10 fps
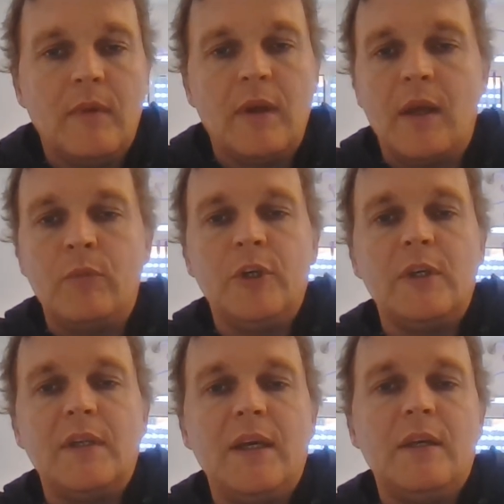I
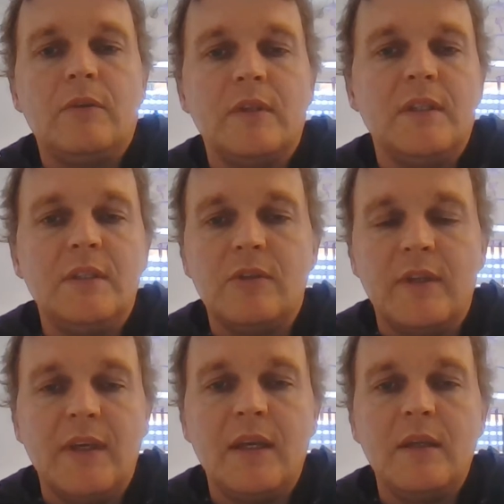work late or this
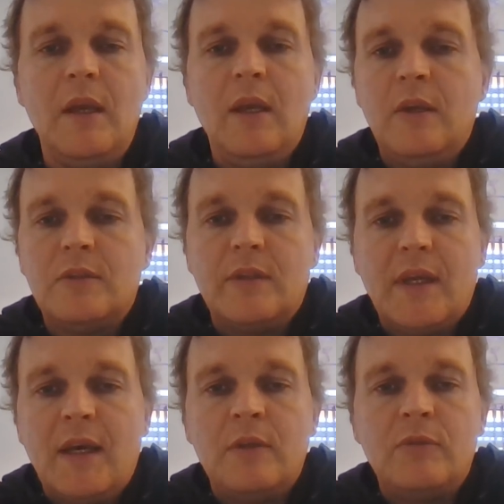or that, so I
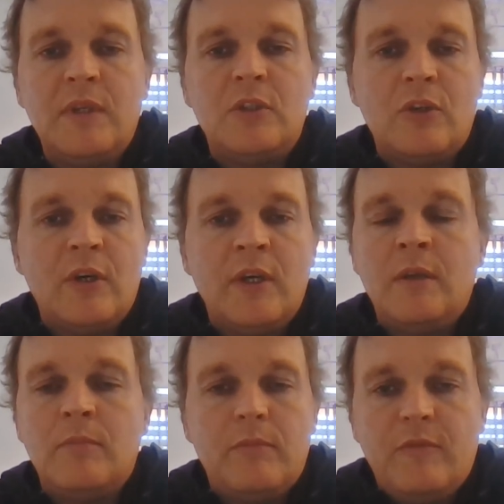can't really
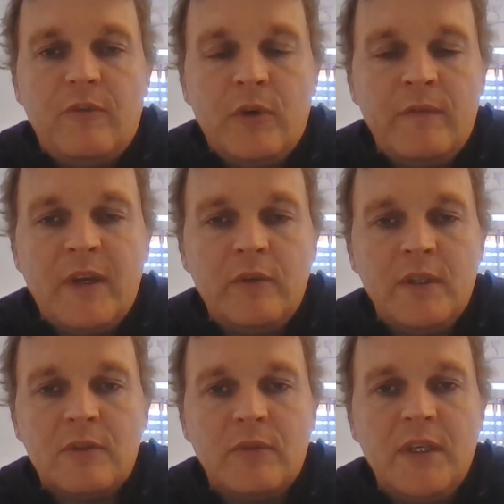join for
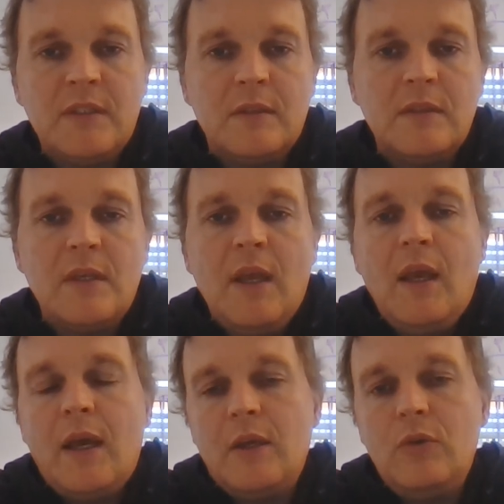various reasons.
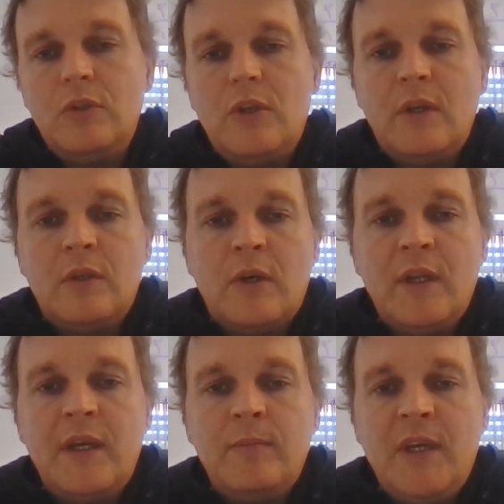I could join an
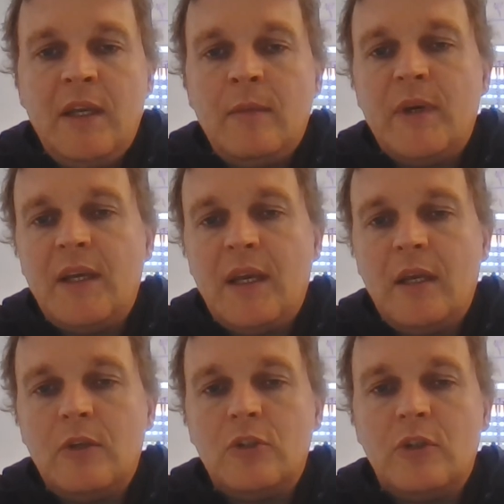online meeting, but I
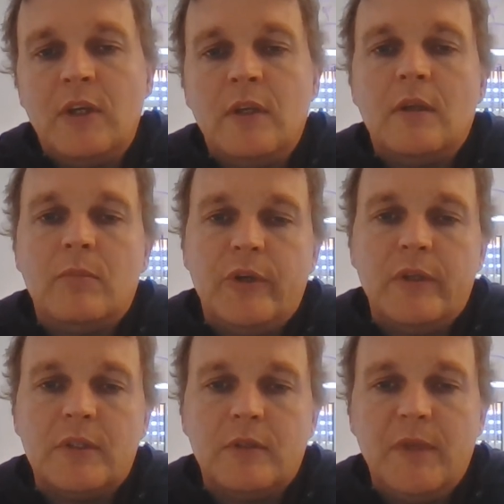cannot join a
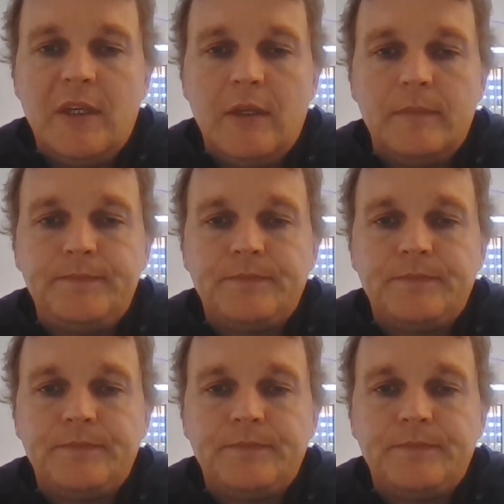personal meeting.